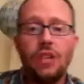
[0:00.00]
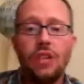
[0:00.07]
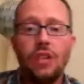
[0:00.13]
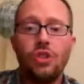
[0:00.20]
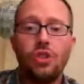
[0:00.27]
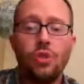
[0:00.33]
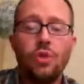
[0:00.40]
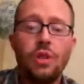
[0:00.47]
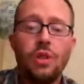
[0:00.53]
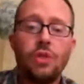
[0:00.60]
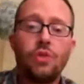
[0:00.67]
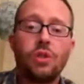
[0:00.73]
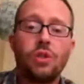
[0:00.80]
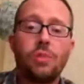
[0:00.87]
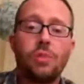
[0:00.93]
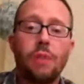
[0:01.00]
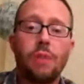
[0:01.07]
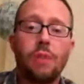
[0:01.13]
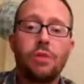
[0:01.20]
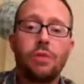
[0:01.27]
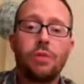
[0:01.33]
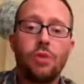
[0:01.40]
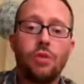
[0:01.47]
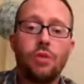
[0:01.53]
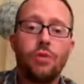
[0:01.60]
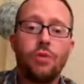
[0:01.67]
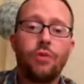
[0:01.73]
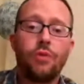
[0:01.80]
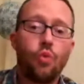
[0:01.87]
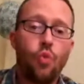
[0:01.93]
each student is
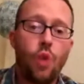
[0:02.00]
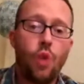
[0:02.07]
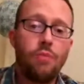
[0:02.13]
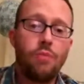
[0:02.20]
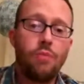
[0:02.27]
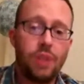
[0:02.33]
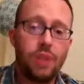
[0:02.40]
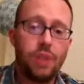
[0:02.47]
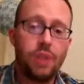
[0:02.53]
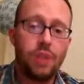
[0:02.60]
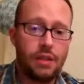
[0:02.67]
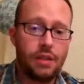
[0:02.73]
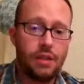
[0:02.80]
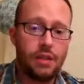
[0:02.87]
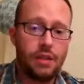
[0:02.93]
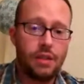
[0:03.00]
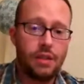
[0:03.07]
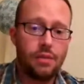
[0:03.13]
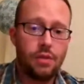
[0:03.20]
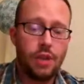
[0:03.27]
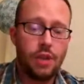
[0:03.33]
responsible for one place.